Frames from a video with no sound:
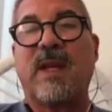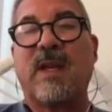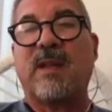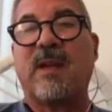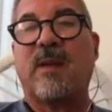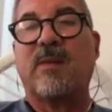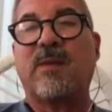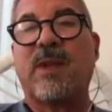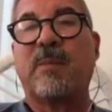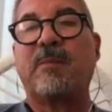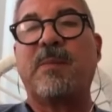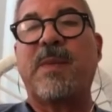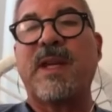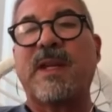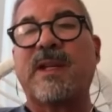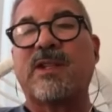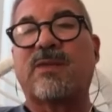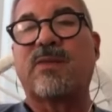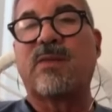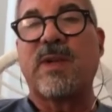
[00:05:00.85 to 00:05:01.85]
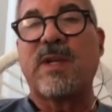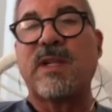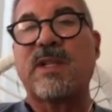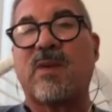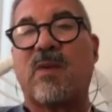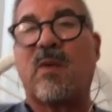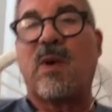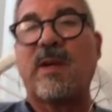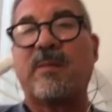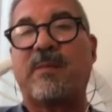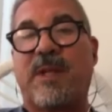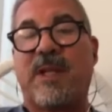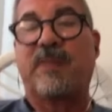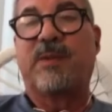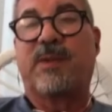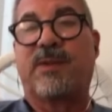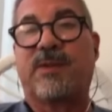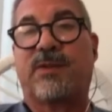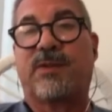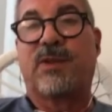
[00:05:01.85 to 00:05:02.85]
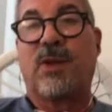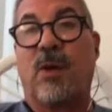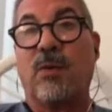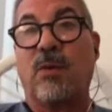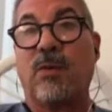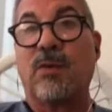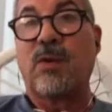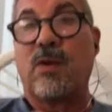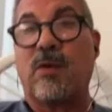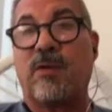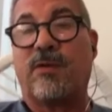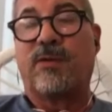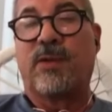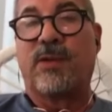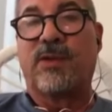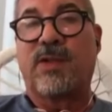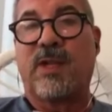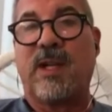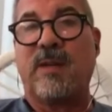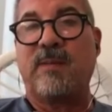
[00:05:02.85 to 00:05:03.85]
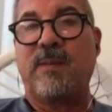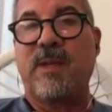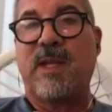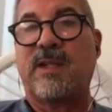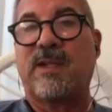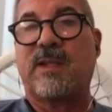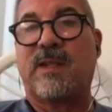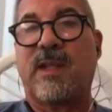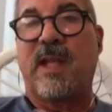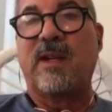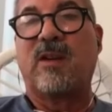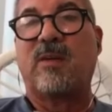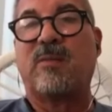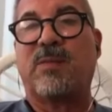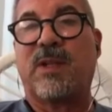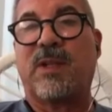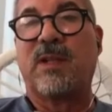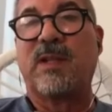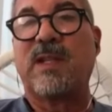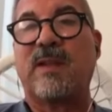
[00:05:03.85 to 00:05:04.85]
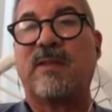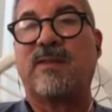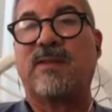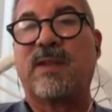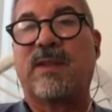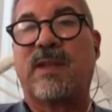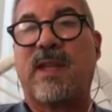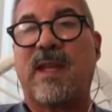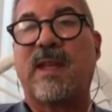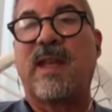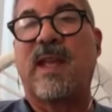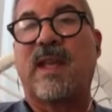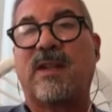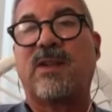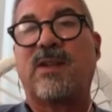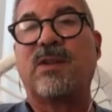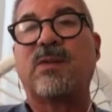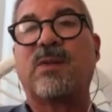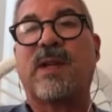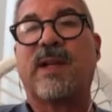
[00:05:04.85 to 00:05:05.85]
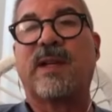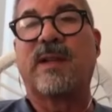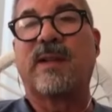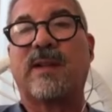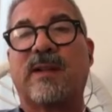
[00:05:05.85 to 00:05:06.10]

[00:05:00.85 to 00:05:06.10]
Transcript: The the biggest reason why people don't go full time is they don't believe that they can do it.